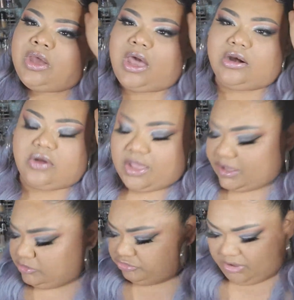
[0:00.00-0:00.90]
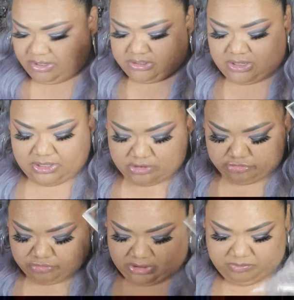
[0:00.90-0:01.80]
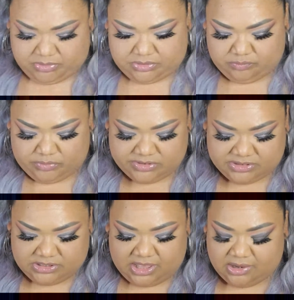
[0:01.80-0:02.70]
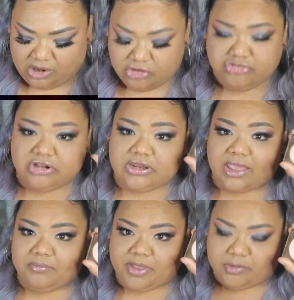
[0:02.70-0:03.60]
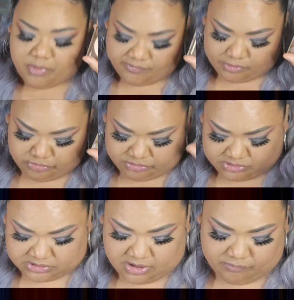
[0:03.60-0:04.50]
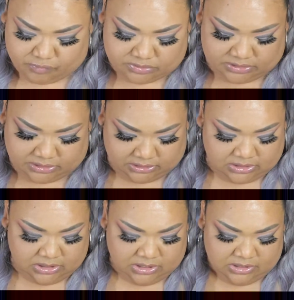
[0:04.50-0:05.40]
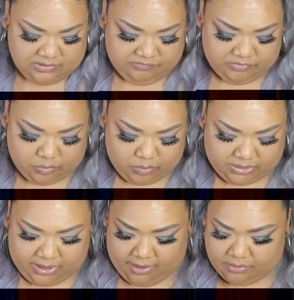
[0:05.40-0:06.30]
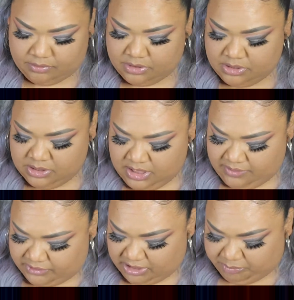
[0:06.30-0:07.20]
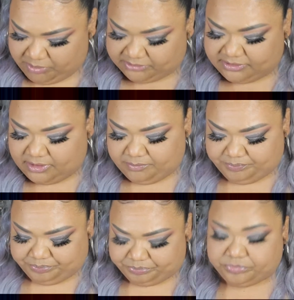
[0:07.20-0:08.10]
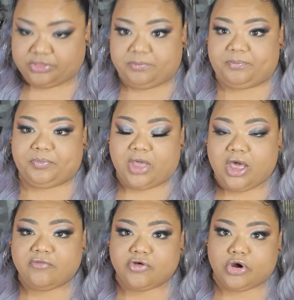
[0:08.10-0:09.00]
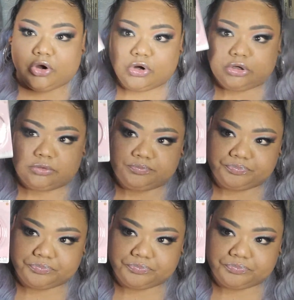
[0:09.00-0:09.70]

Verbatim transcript: I don't know. I gotta try it. I gotta try, but we'll see. I, I, usually like Makeup Revolution stuff. We'll see if it'll work out. And then I picked up the CoverGirl